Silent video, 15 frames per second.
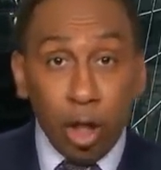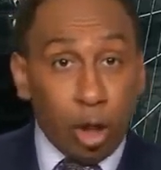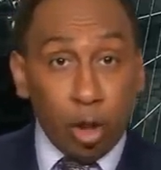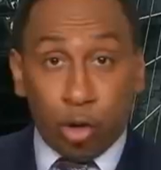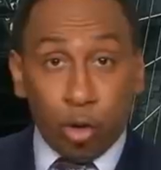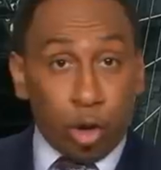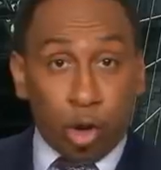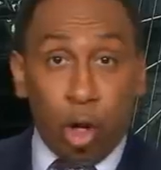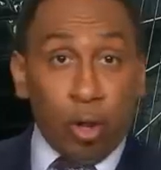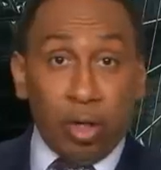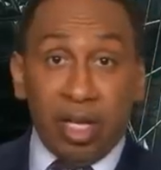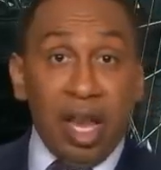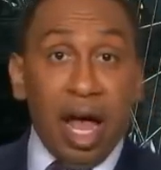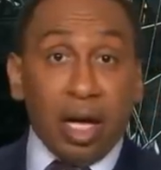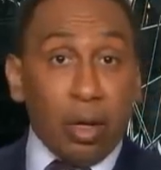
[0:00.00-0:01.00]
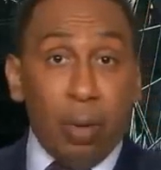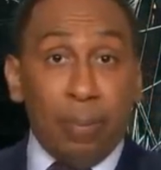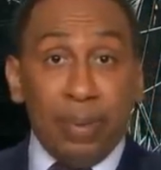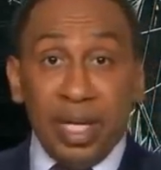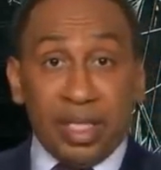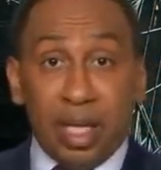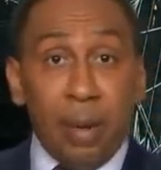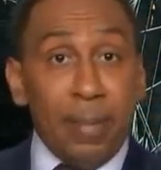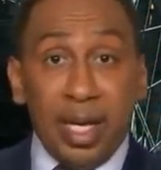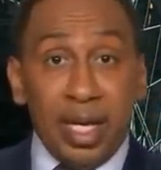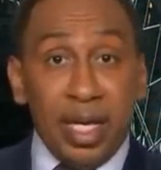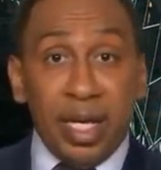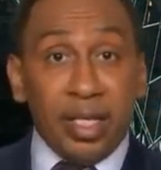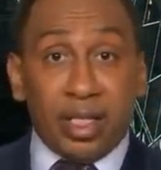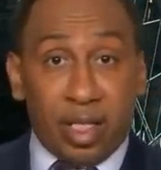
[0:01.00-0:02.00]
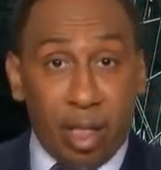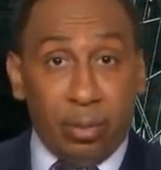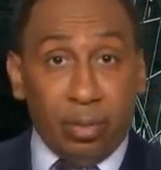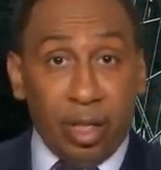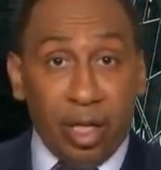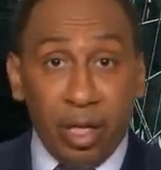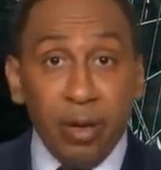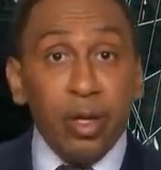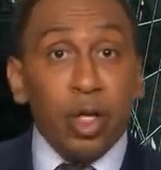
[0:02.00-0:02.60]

because you're certainly not going to beat them in the interior.